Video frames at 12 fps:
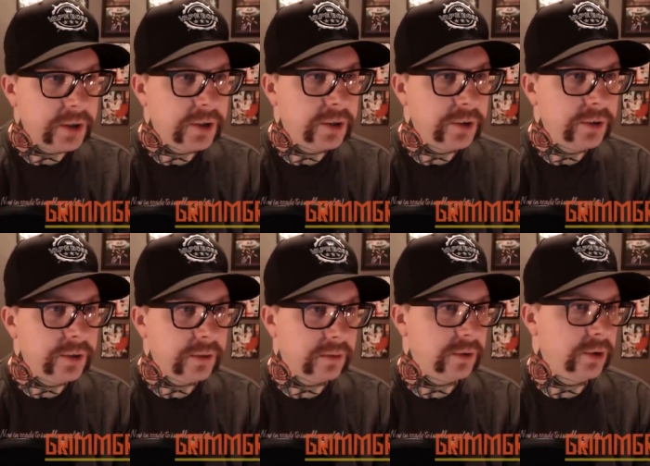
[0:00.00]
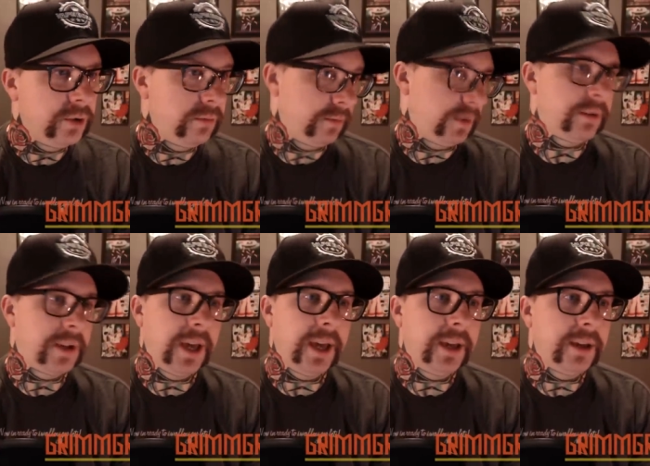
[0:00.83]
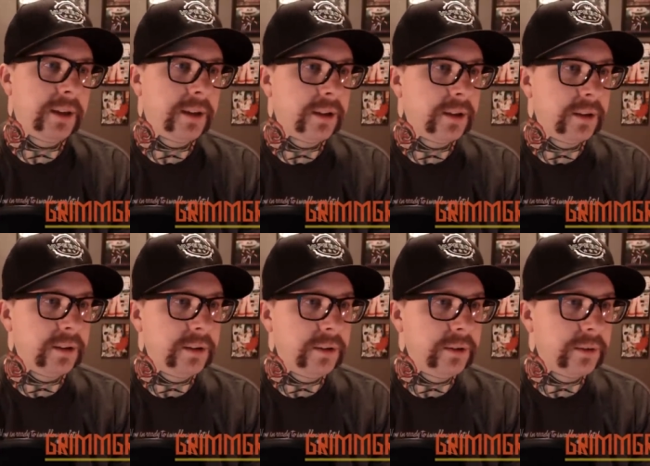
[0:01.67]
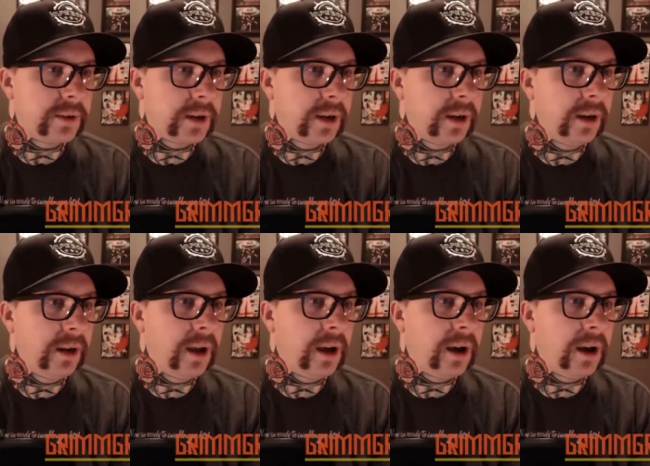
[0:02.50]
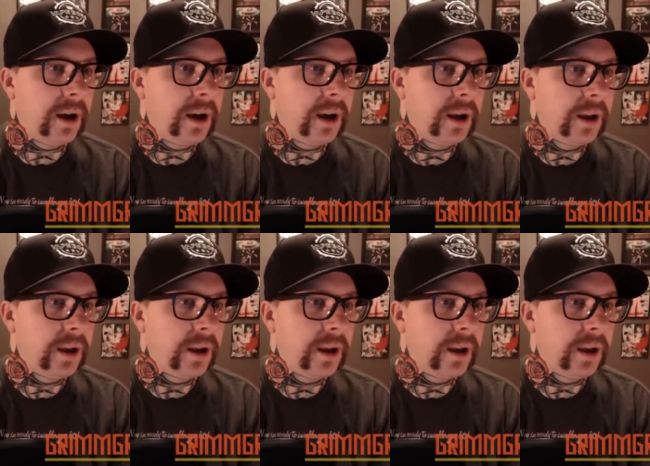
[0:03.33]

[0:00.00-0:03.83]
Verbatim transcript: do okay Duclaw.